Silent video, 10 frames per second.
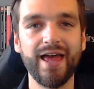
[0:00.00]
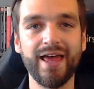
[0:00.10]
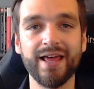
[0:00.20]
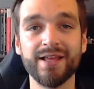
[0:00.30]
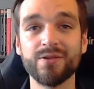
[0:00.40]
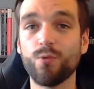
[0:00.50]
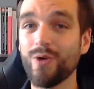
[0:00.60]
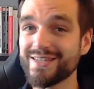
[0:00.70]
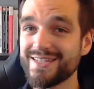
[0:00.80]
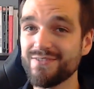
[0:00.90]
And
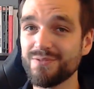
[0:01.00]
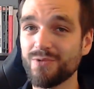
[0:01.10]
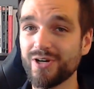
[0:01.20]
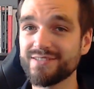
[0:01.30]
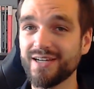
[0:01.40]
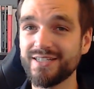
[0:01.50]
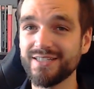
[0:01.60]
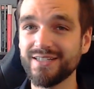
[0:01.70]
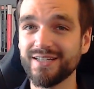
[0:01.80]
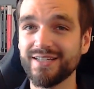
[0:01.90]
what's even more
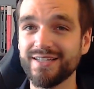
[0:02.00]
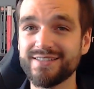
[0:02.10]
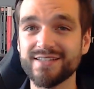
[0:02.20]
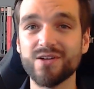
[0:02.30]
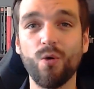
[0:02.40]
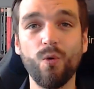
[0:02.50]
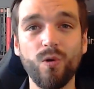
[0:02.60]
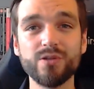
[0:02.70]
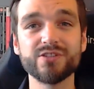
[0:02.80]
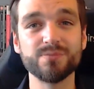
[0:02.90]
exciting is that
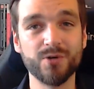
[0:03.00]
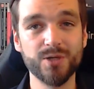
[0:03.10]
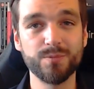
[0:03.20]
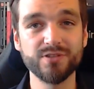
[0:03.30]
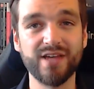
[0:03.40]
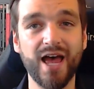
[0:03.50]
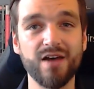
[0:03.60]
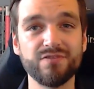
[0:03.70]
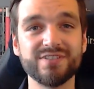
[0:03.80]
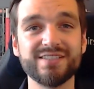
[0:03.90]
all the Smart Bots
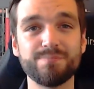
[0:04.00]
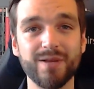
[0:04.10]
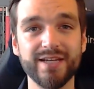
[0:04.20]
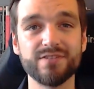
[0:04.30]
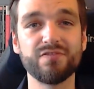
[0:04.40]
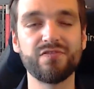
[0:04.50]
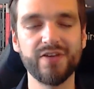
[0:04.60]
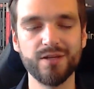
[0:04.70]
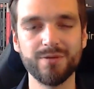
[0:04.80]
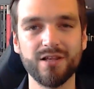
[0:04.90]
have displayed
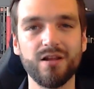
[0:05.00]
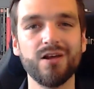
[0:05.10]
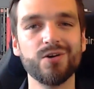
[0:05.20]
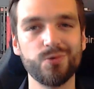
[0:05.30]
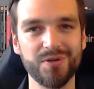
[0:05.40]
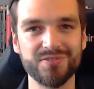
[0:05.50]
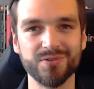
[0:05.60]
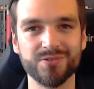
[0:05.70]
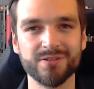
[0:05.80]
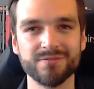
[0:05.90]
phenomenal
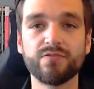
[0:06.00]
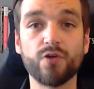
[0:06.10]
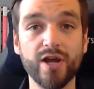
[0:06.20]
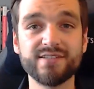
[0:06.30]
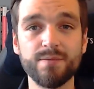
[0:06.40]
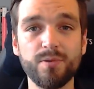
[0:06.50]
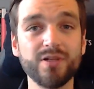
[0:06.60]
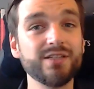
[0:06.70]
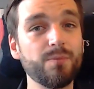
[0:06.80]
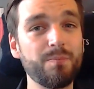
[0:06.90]
results. For example,
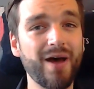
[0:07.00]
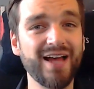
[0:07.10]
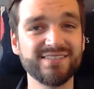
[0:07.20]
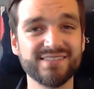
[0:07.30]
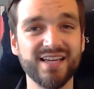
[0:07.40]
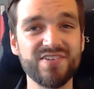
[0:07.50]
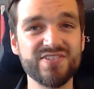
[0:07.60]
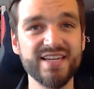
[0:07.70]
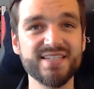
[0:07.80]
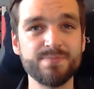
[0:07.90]
in the past
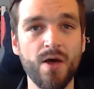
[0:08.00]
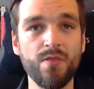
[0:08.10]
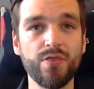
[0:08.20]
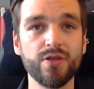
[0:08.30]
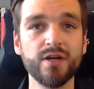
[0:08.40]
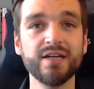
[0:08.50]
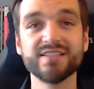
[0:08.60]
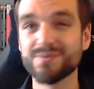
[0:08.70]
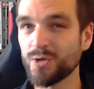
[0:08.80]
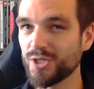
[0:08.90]
6 months,
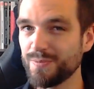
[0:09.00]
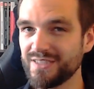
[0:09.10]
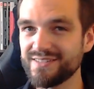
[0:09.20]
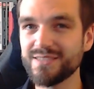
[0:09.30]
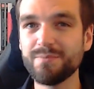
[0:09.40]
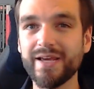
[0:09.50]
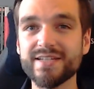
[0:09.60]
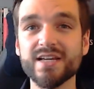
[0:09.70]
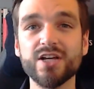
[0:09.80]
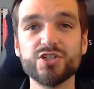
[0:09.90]
Smart BTC
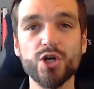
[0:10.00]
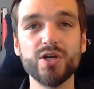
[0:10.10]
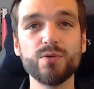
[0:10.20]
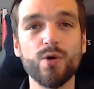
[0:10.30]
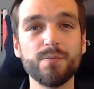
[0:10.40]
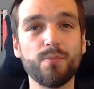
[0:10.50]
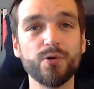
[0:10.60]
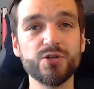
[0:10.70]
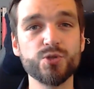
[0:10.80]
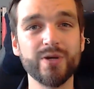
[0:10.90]
made
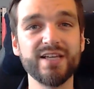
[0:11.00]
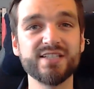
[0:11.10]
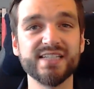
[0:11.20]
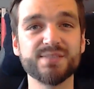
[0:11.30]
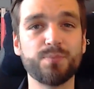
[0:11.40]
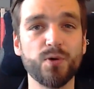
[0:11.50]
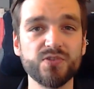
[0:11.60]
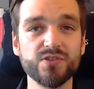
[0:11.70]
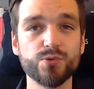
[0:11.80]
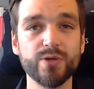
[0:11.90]

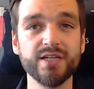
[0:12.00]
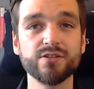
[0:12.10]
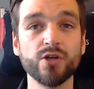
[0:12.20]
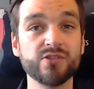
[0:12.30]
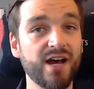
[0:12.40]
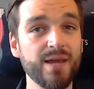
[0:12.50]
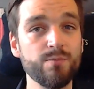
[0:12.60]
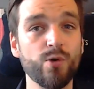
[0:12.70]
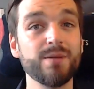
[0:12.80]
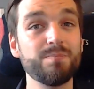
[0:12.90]
31.26% during a time
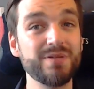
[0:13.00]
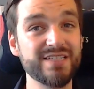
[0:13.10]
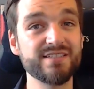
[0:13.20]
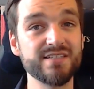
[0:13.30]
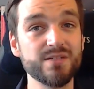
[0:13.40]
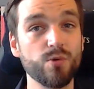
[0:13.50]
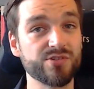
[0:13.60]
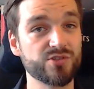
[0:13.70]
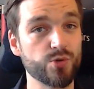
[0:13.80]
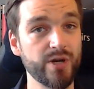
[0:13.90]
when BTC
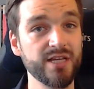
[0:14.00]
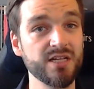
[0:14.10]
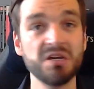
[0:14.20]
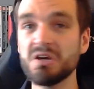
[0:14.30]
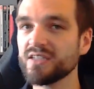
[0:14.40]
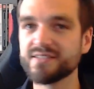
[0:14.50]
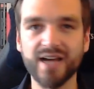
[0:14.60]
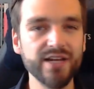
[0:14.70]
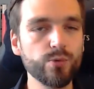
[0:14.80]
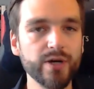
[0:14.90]
was trading
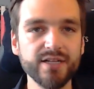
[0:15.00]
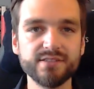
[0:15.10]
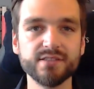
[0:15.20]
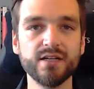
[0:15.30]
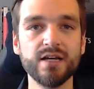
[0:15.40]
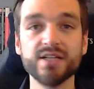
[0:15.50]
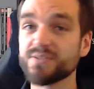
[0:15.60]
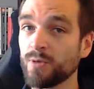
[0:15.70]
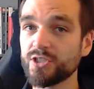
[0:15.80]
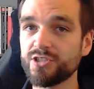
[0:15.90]
sideways.
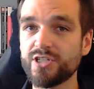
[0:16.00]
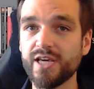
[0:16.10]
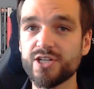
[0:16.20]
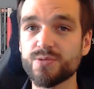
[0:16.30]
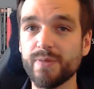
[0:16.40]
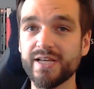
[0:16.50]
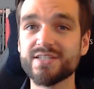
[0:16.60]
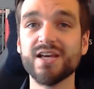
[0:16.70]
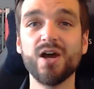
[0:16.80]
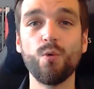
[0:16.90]
Smart ETH made
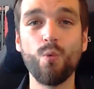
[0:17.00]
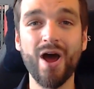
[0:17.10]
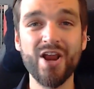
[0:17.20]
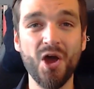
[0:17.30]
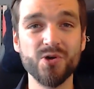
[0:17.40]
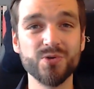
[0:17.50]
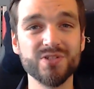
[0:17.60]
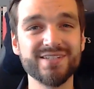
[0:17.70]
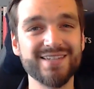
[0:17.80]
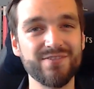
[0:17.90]

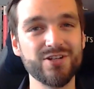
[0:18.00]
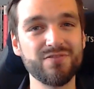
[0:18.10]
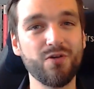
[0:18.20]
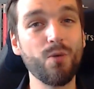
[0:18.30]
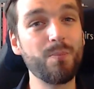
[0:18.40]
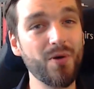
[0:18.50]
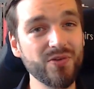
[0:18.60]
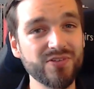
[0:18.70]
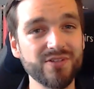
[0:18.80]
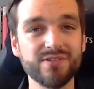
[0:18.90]

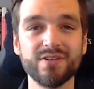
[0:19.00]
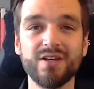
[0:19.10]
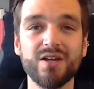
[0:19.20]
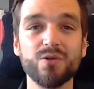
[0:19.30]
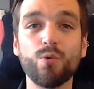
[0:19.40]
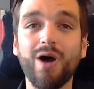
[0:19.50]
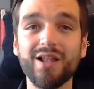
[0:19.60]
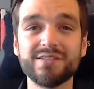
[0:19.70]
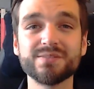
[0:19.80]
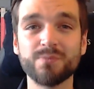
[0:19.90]
174%,
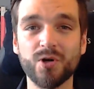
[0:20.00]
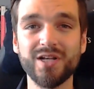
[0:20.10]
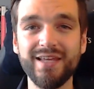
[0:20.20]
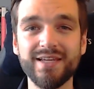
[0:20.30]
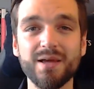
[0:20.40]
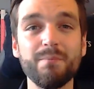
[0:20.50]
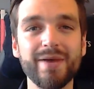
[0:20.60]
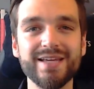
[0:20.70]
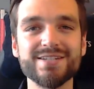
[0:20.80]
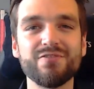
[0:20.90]
while Smart LINK
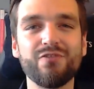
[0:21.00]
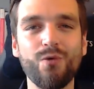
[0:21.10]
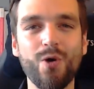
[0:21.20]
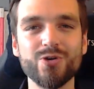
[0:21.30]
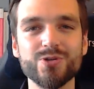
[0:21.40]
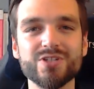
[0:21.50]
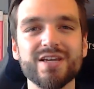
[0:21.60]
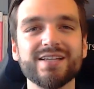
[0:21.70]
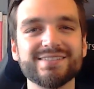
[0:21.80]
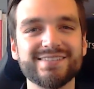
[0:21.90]
made
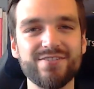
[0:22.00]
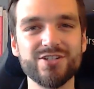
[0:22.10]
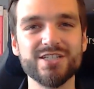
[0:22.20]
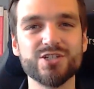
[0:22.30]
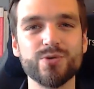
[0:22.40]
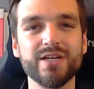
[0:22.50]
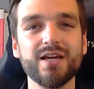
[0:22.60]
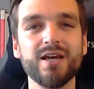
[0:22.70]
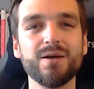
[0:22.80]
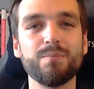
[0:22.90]

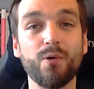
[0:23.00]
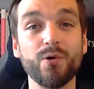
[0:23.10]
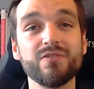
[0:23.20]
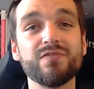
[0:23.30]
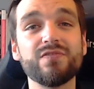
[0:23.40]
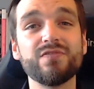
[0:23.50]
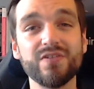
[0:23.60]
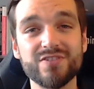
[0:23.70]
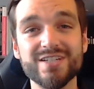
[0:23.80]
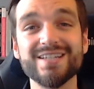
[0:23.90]

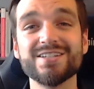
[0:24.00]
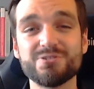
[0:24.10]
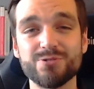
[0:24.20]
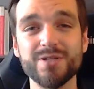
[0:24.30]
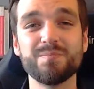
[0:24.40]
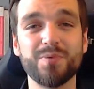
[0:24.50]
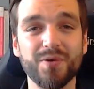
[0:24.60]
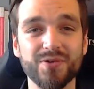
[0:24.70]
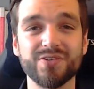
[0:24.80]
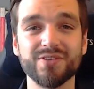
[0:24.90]

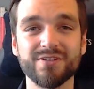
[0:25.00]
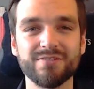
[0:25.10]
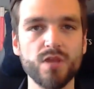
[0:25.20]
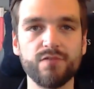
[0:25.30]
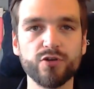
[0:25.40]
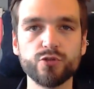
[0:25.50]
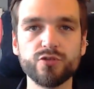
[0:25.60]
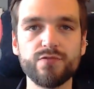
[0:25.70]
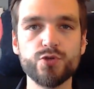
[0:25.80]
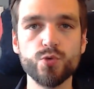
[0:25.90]
473.53%. For those
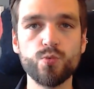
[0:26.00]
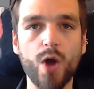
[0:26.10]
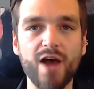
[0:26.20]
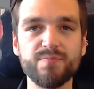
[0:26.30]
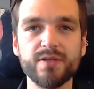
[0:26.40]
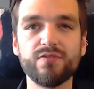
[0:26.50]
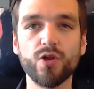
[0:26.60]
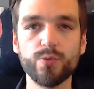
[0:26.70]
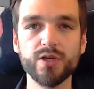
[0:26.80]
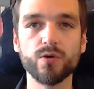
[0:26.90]
of you who have been
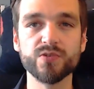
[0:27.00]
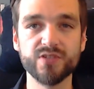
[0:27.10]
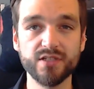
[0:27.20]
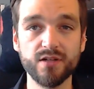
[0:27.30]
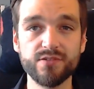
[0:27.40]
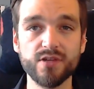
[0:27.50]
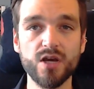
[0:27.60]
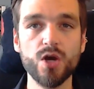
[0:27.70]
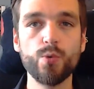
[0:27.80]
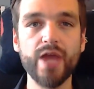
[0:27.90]
following our signals,
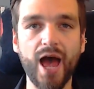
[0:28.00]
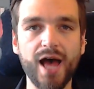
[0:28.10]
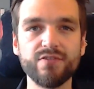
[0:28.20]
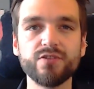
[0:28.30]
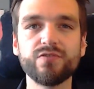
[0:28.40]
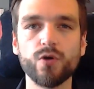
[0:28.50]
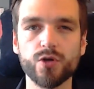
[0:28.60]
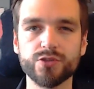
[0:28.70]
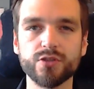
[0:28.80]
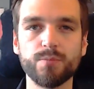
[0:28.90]
we haven't
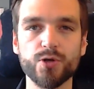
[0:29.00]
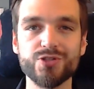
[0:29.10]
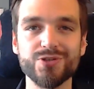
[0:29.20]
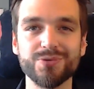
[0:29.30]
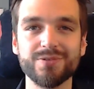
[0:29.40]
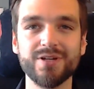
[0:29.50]
forgotten about you.